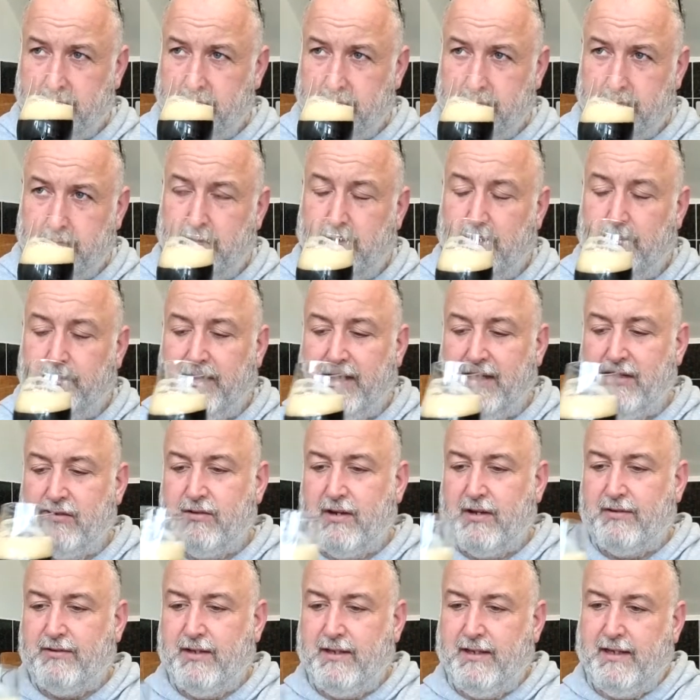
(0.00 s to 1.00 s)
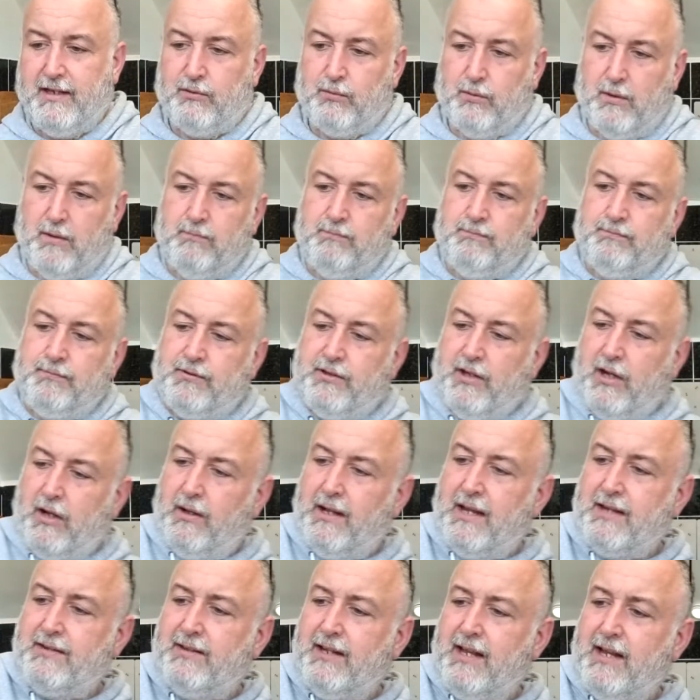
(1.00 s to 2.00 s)
Be interested in this one. So
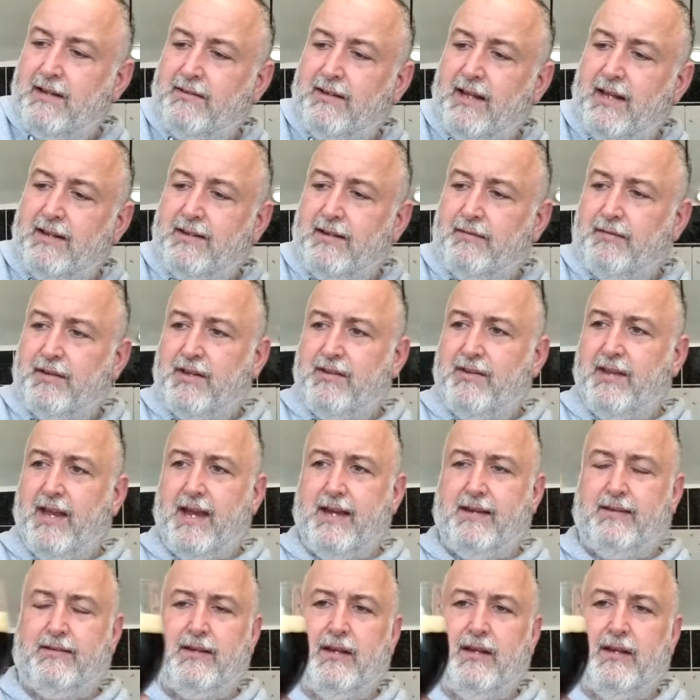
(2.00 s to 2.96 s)
let's have a taste.